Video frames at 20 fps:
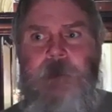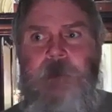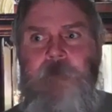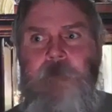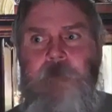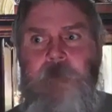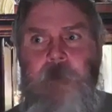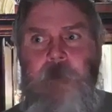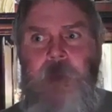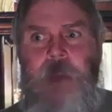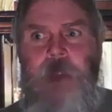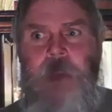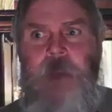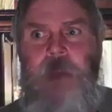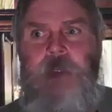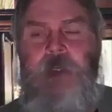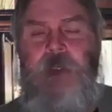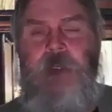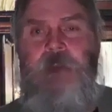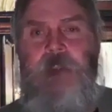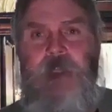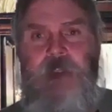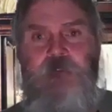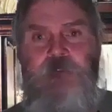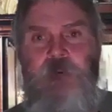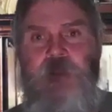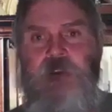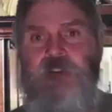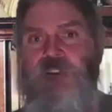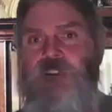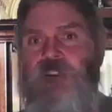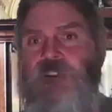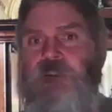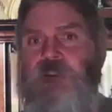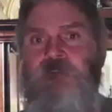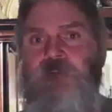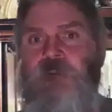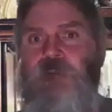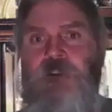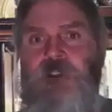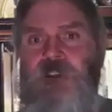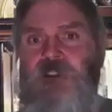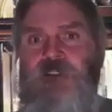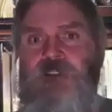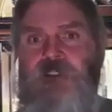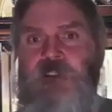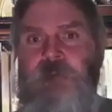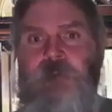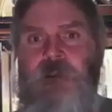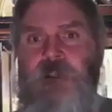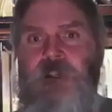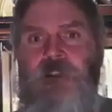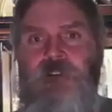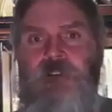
And, um, you know, that's what he was looking for.